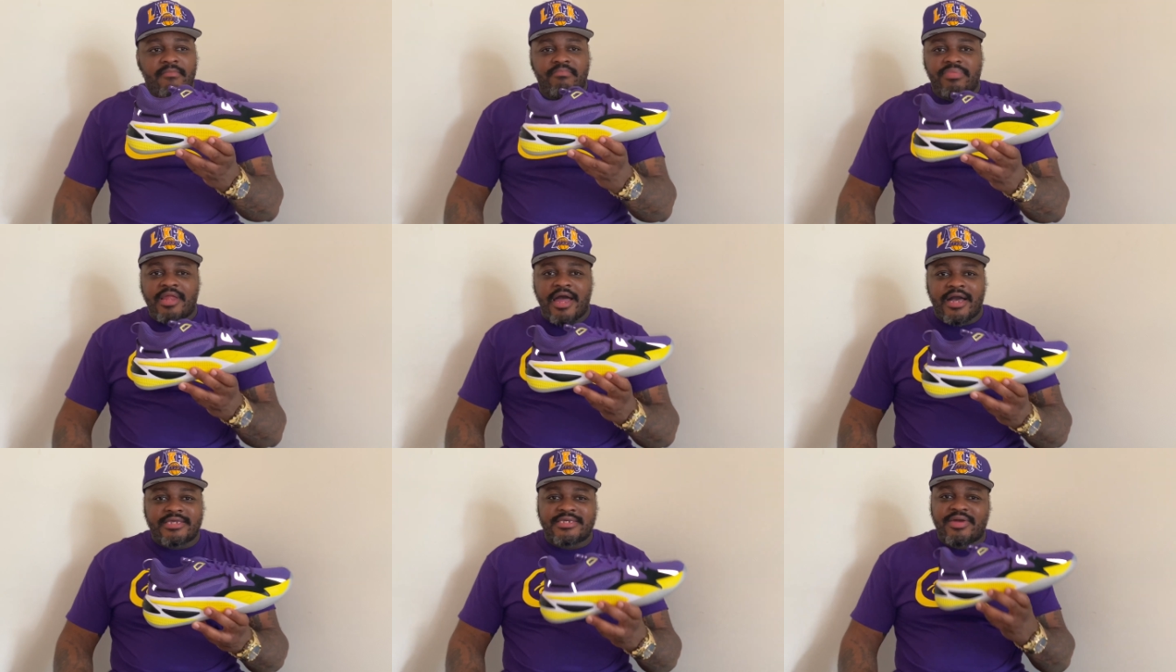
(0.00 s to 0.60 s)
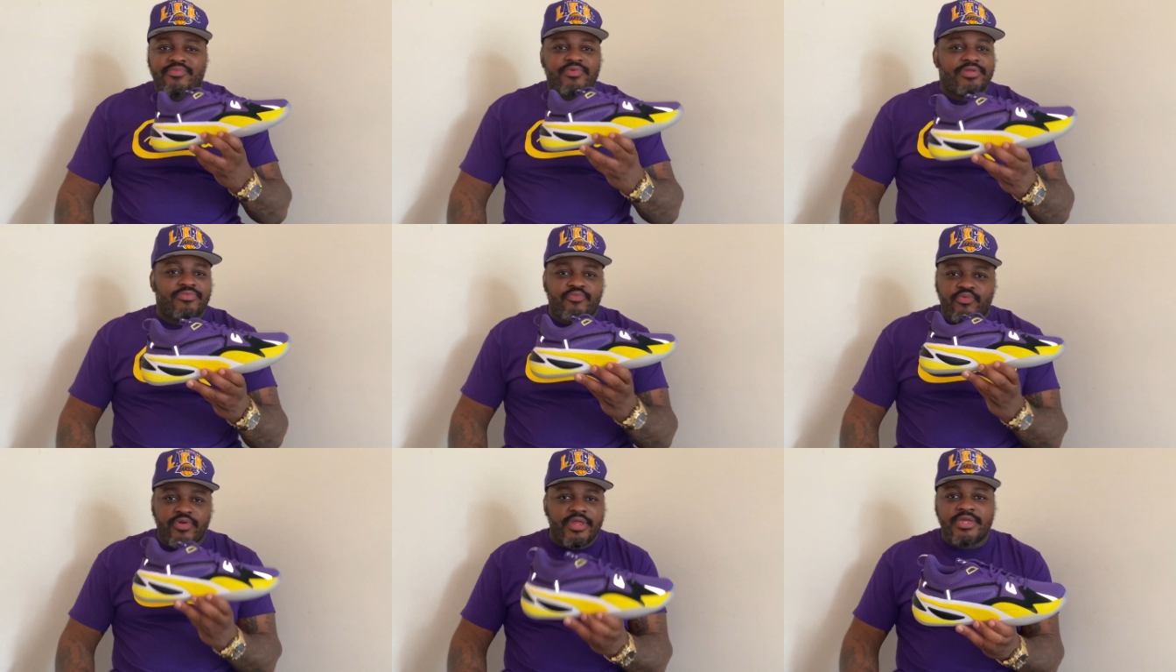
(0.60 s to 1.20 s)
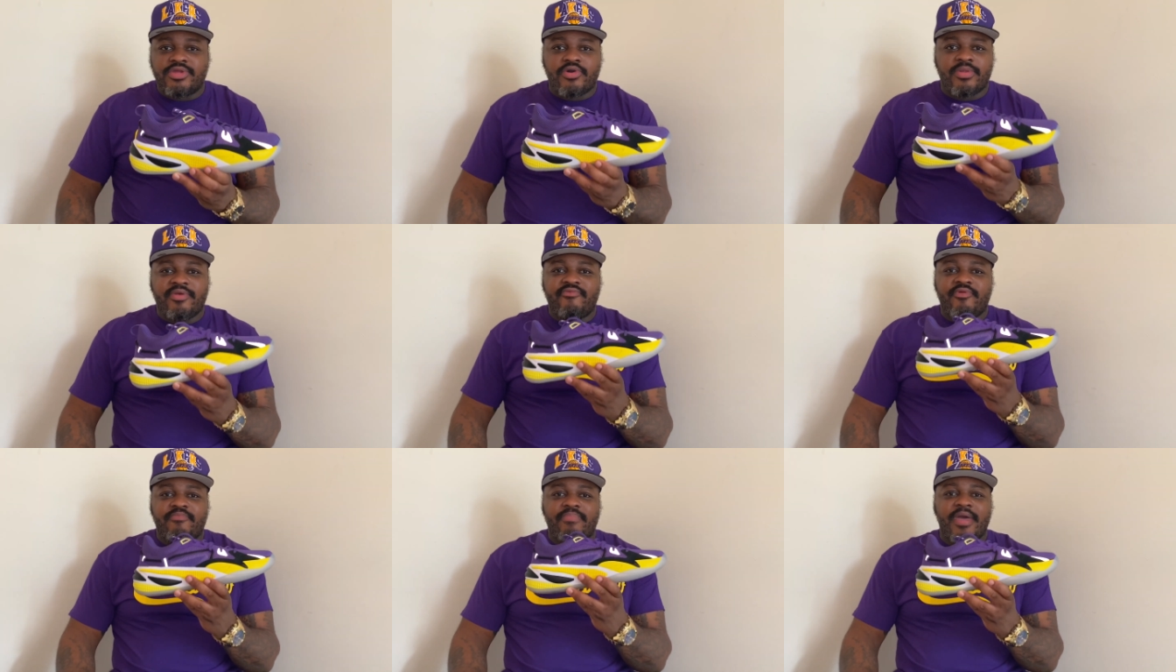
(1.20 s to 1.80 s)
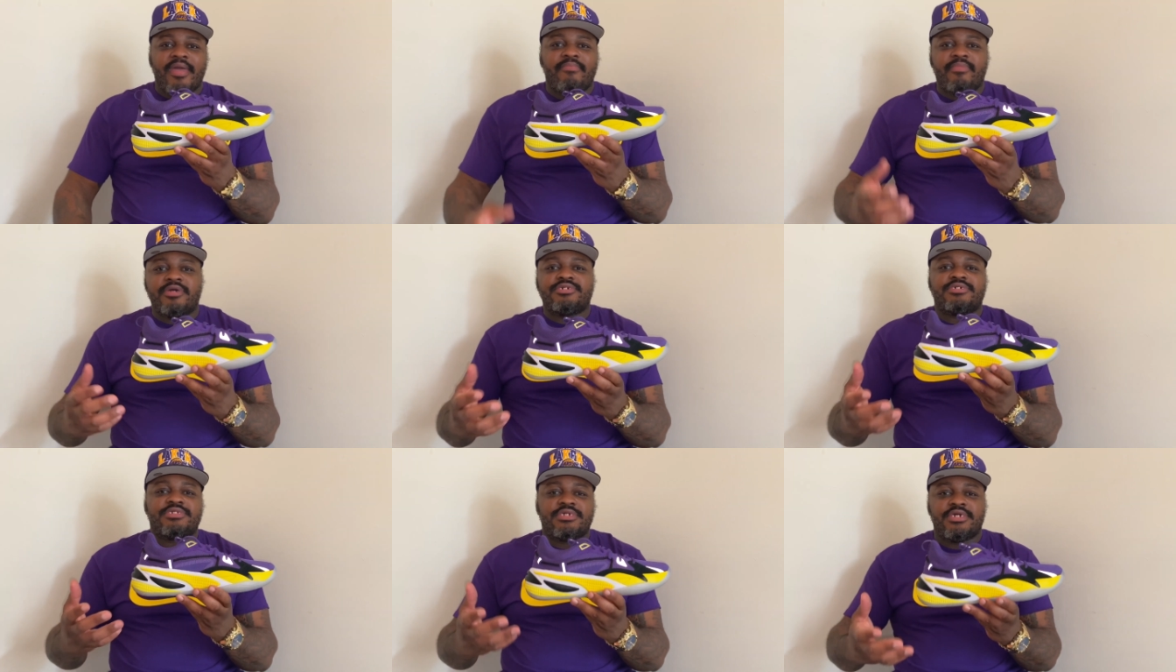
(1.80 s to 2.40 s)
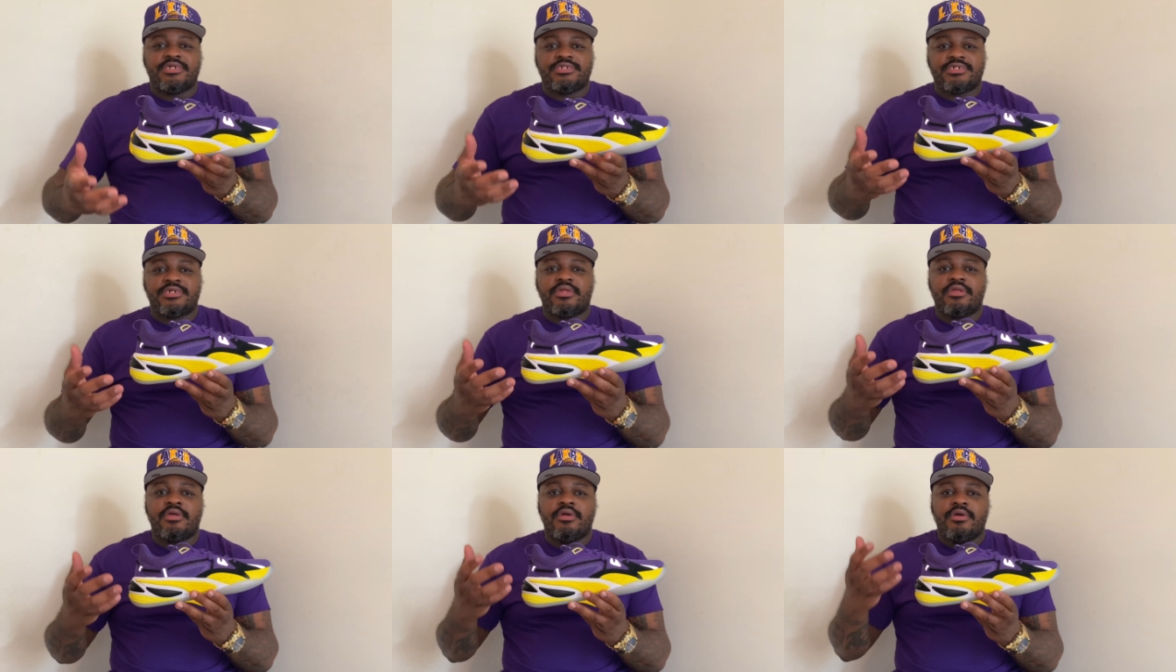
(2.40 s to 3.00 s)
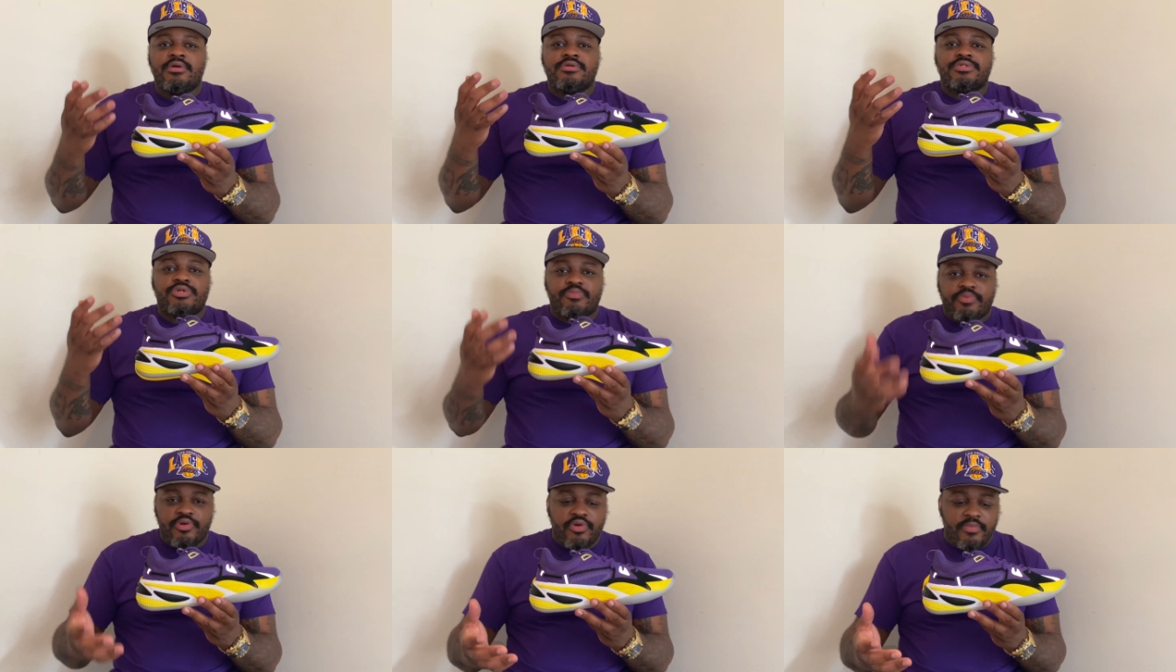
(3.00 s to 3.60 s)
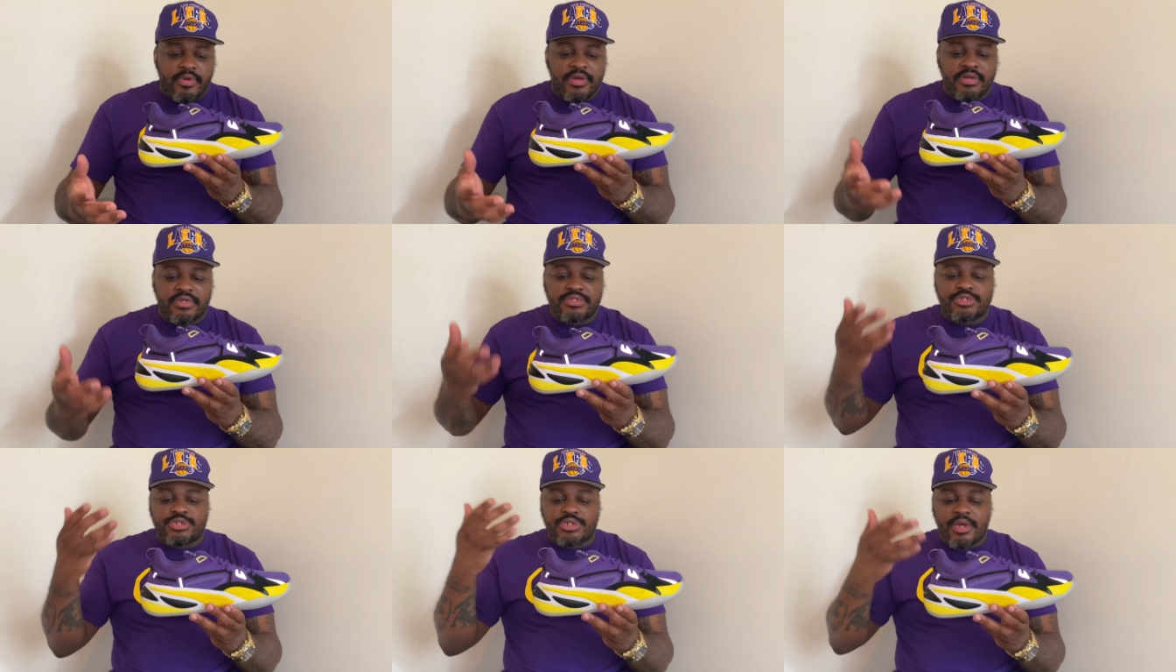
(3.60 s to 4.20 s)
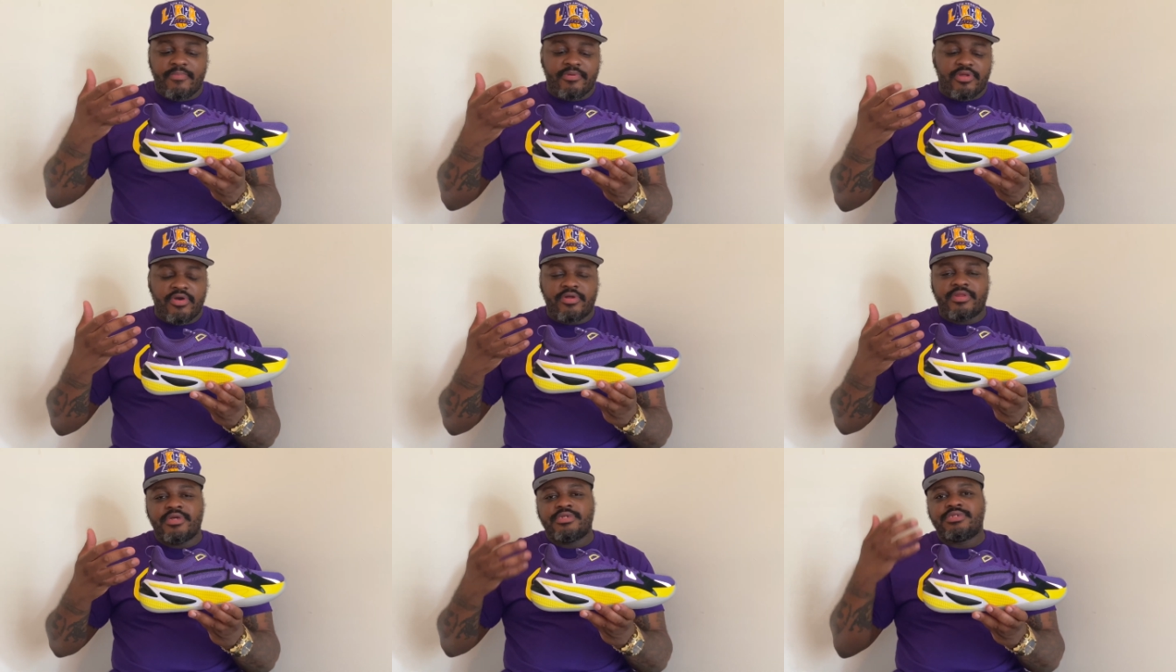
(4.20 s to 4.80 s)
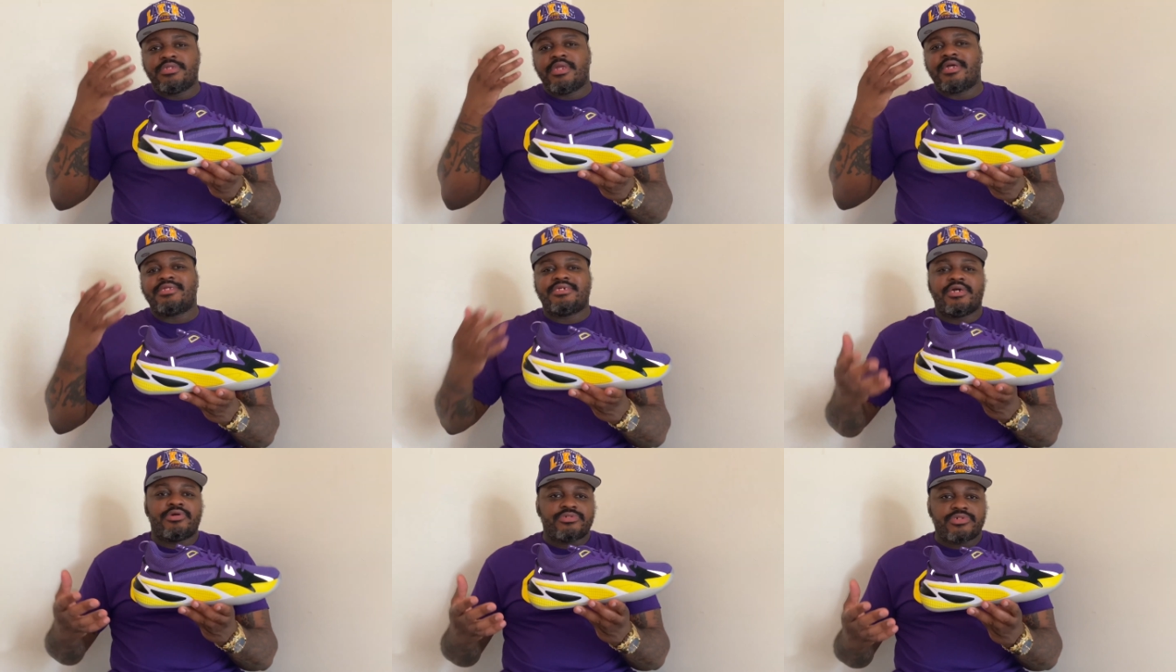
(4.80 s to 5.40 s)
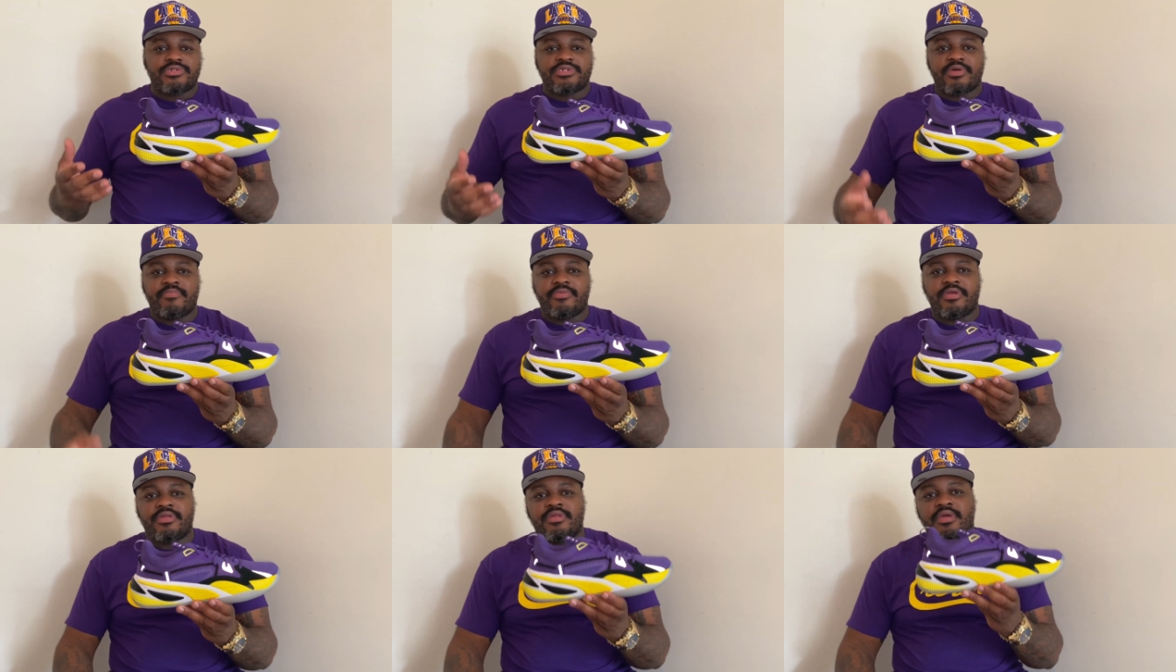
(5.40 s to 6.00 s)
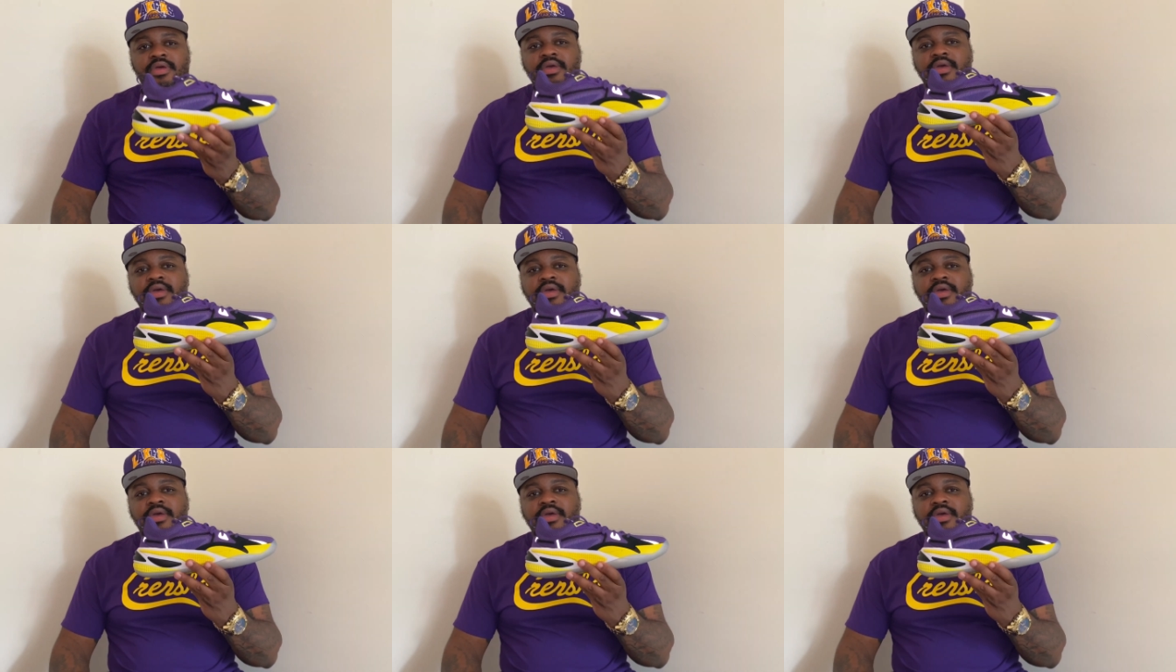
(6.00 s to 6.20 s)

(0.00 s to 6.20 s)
blogs that re really don't even pay much attention to Puma jumping on this, that tells you something,